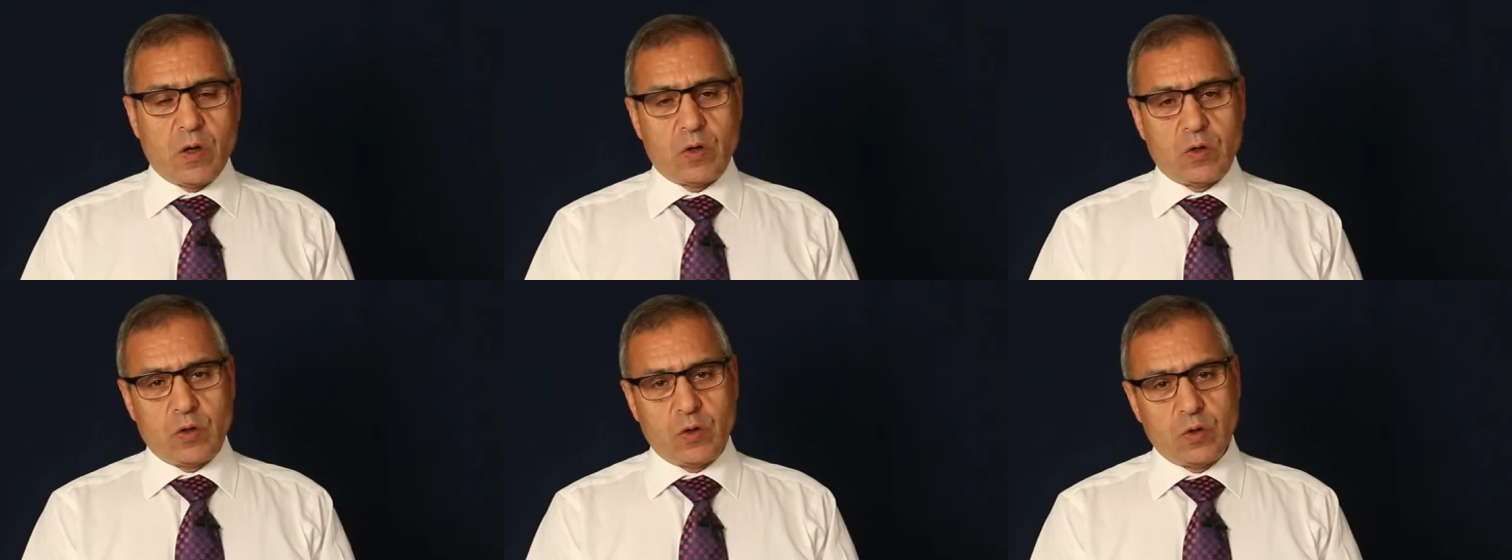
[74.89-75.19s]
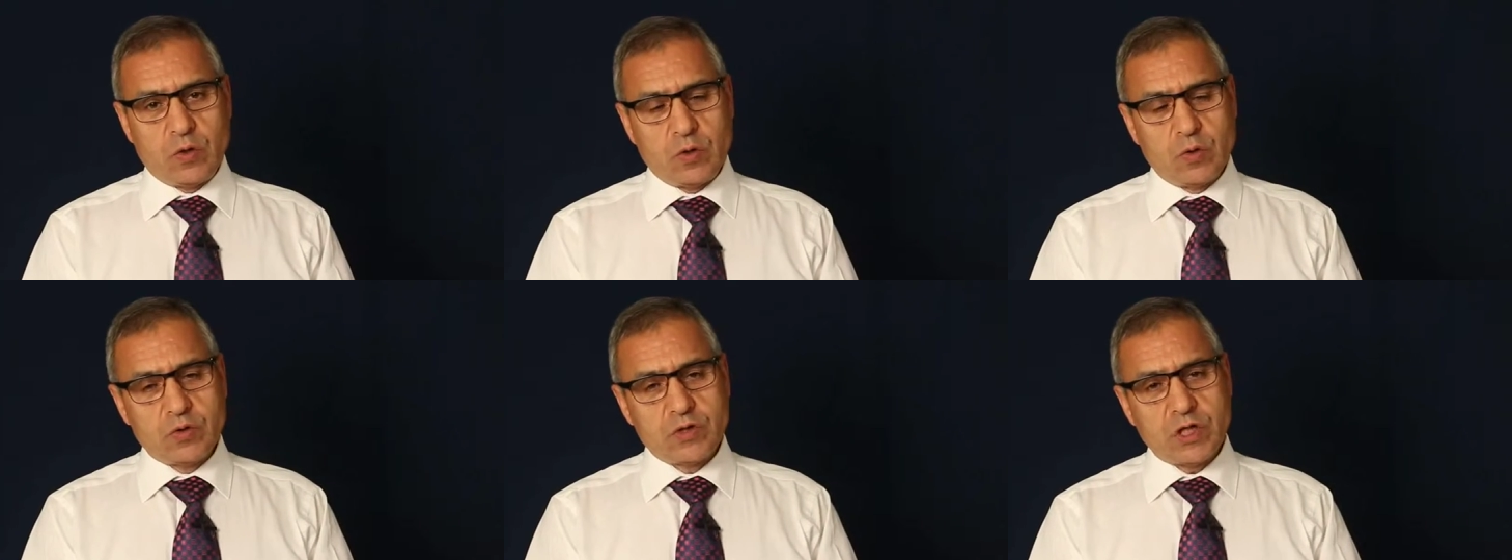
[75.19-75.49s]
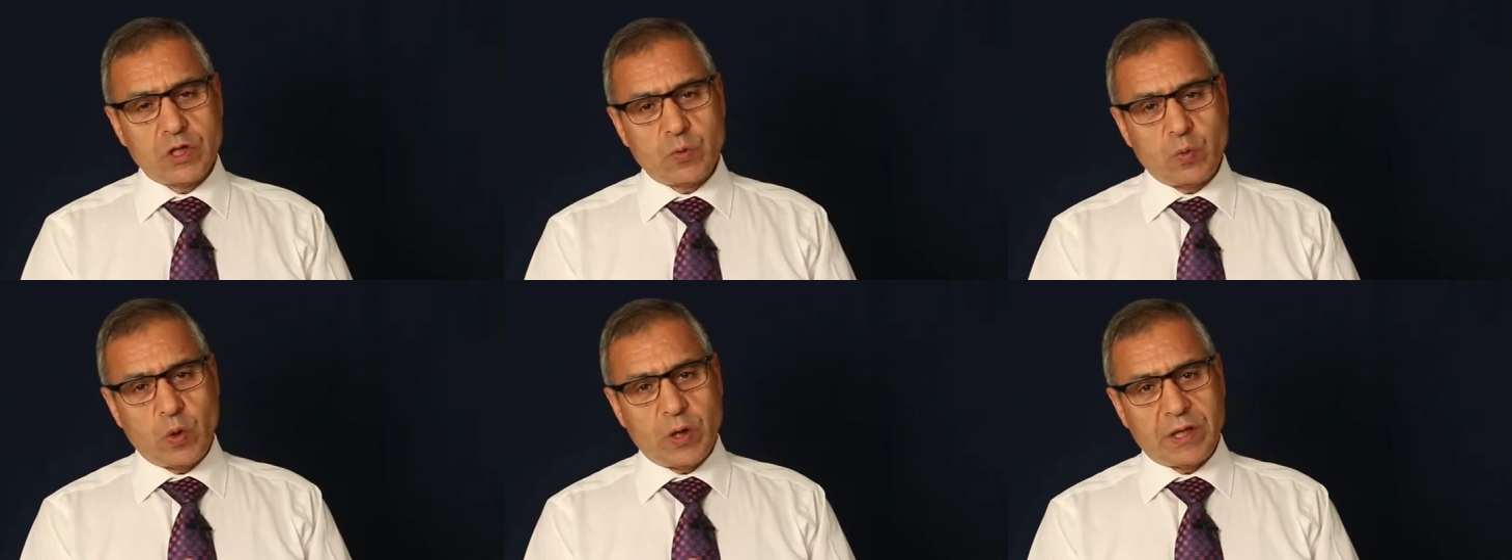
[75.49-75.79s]
you use
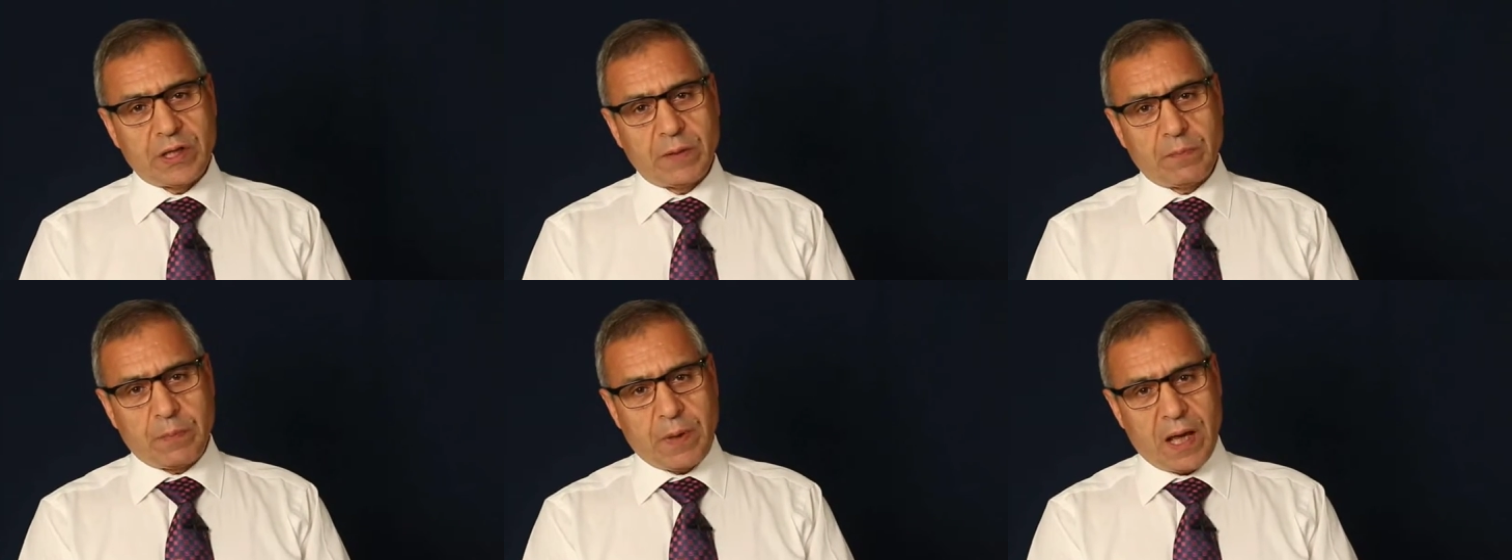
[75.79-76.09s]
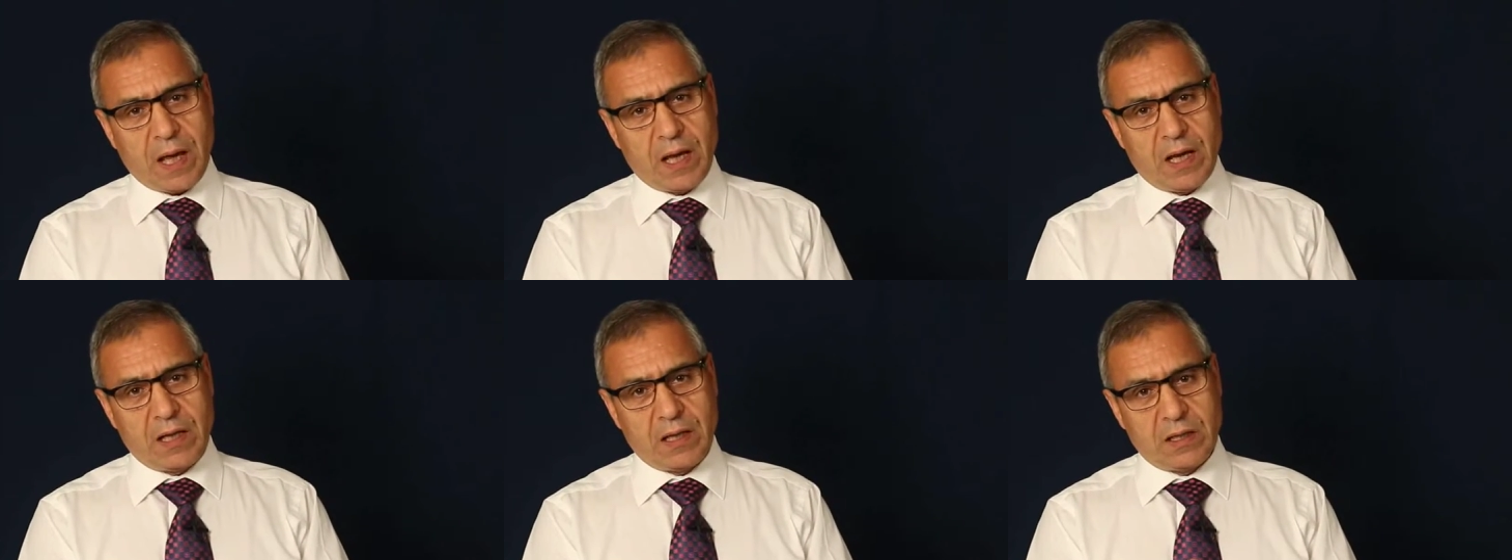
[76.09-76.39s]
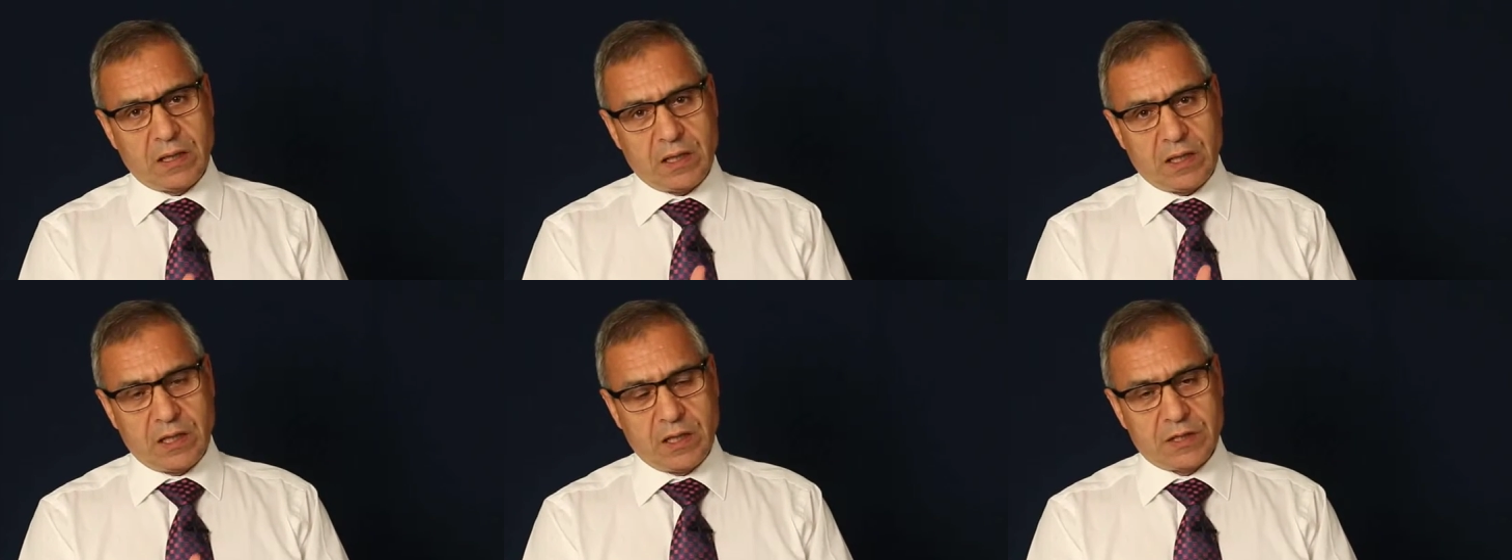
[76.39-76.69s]
it where the
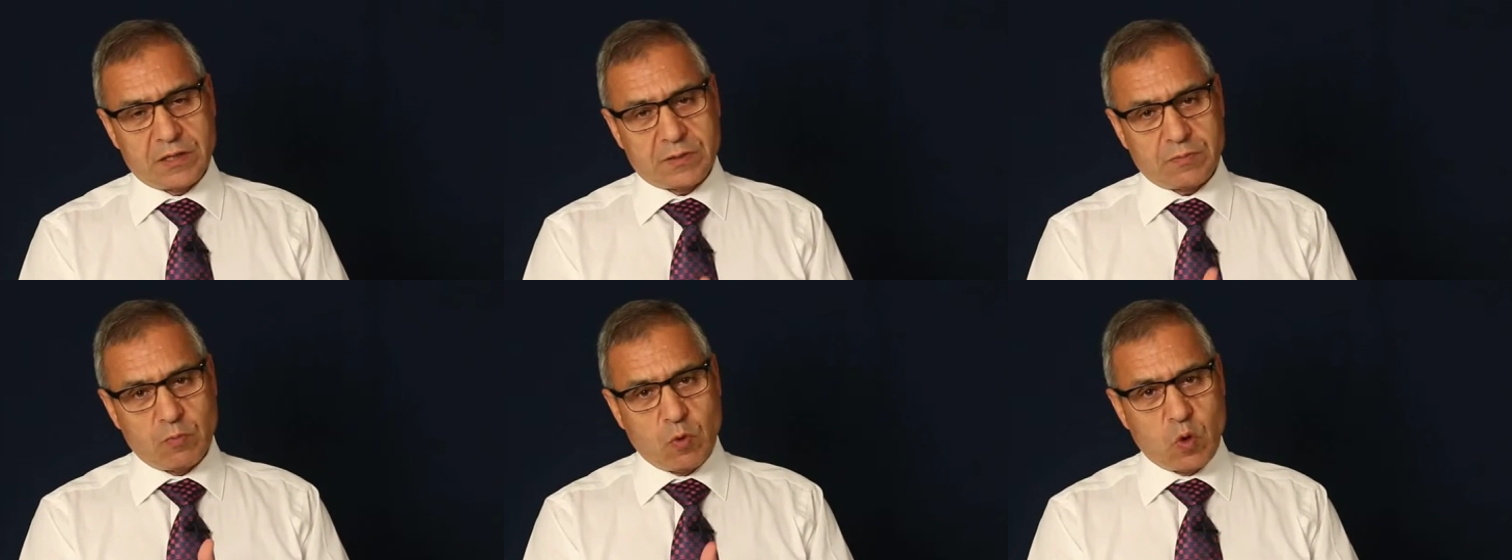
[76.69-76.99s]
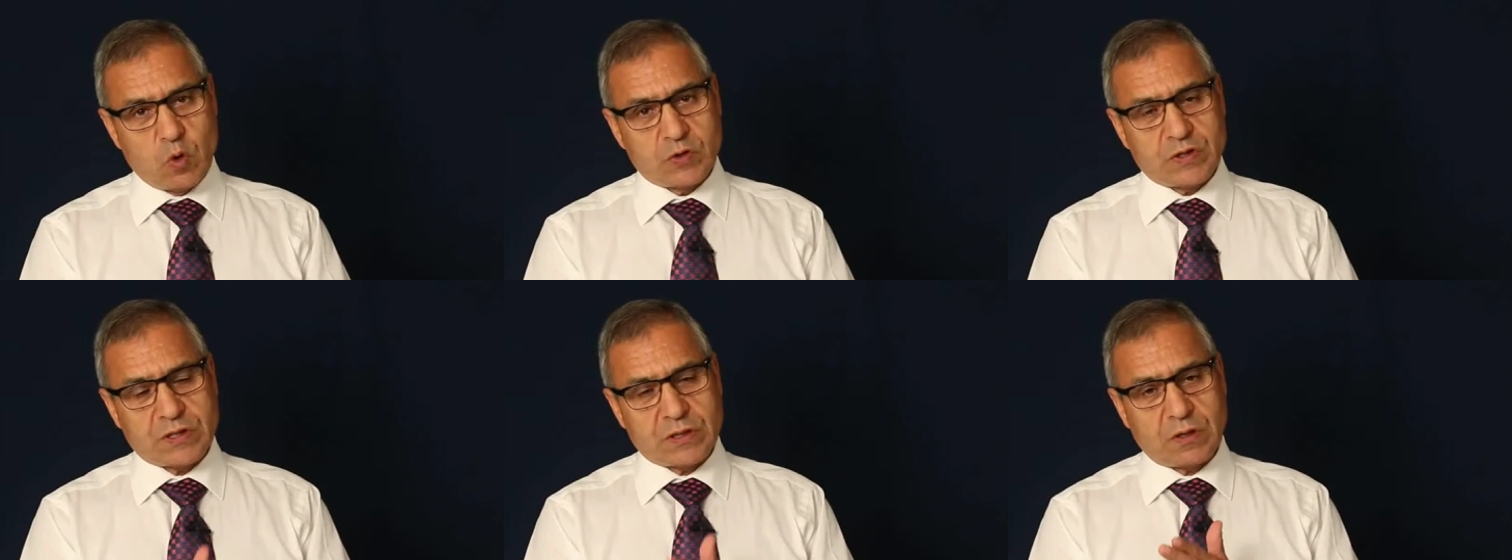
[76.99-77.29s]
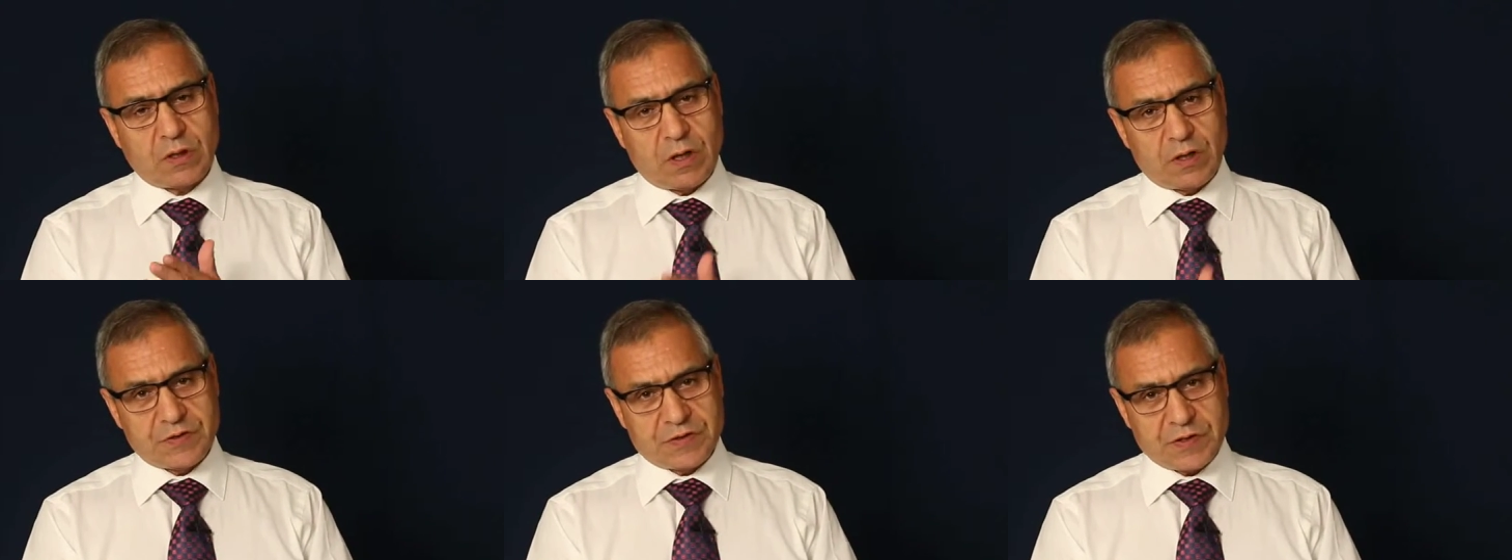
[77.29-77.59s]
pain is
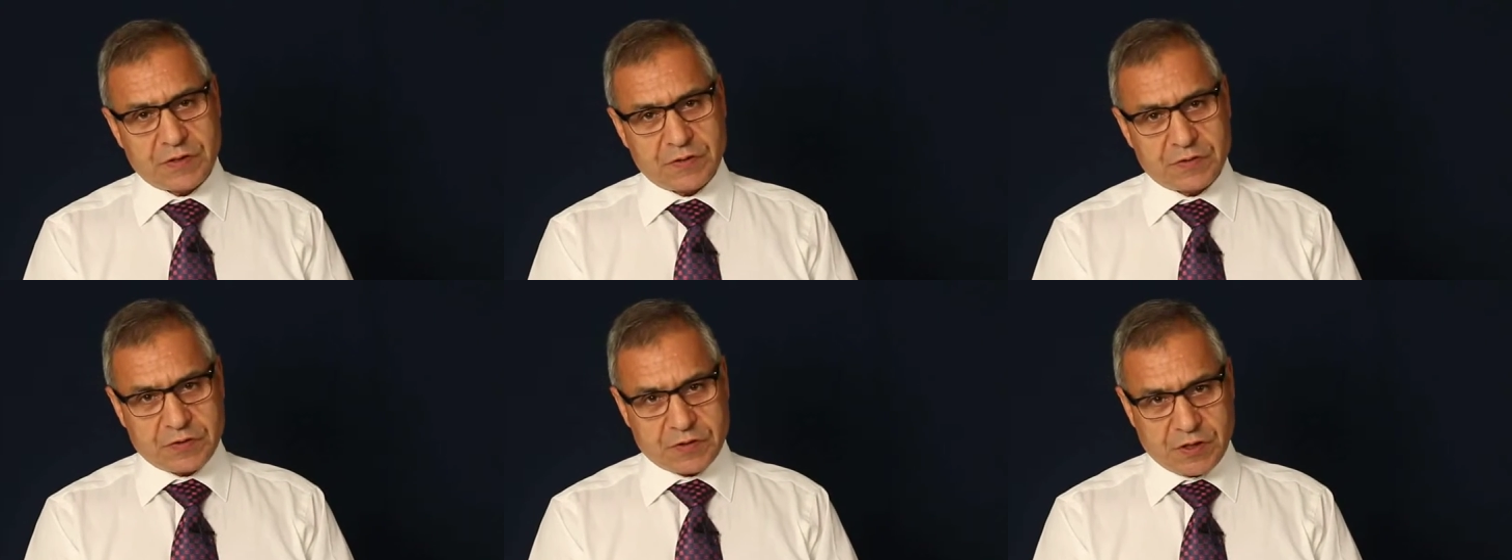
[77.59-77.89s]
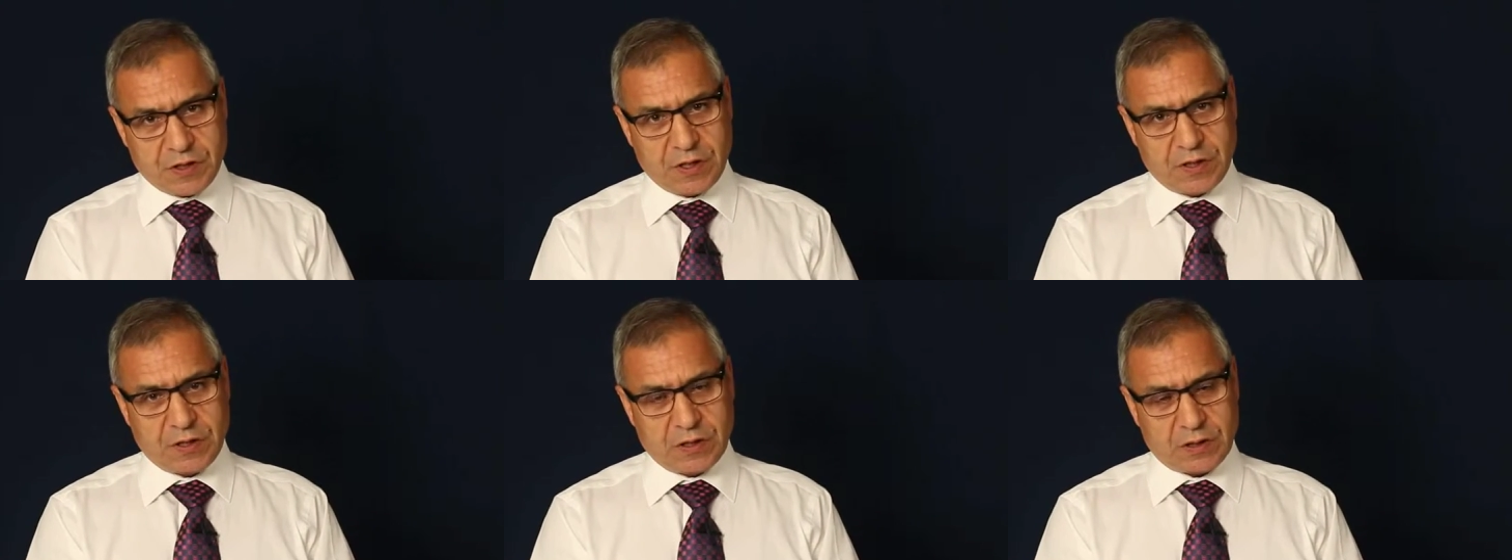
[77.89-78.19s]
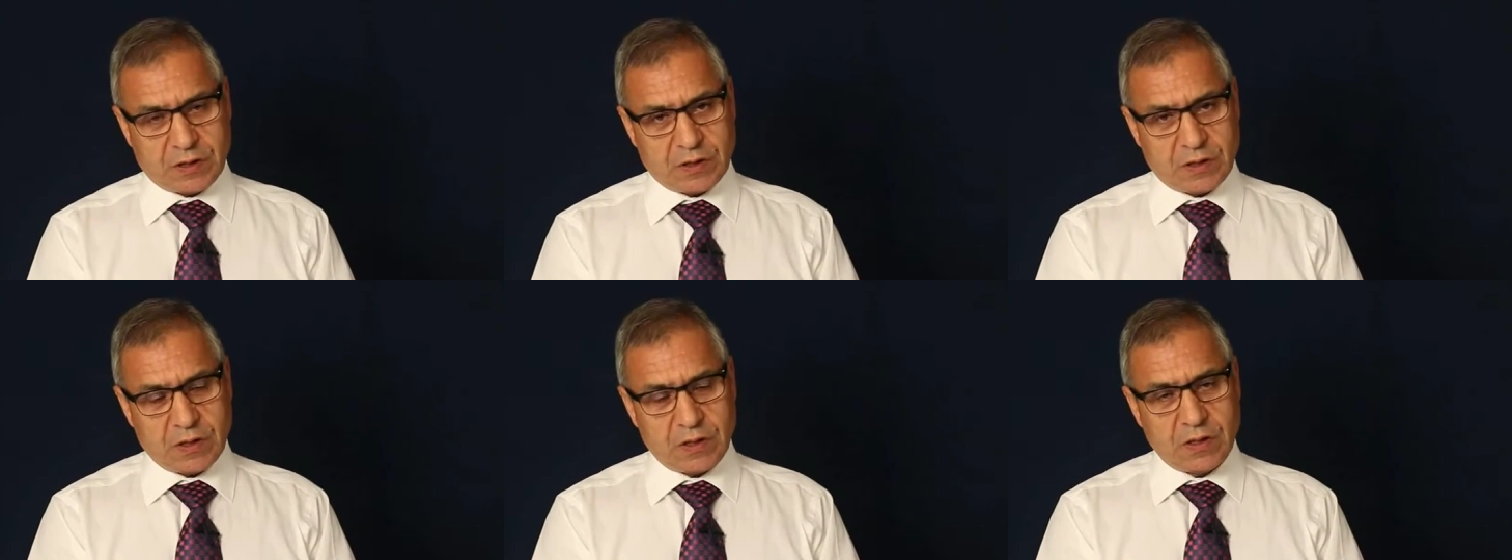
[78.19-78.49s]
most concentrated.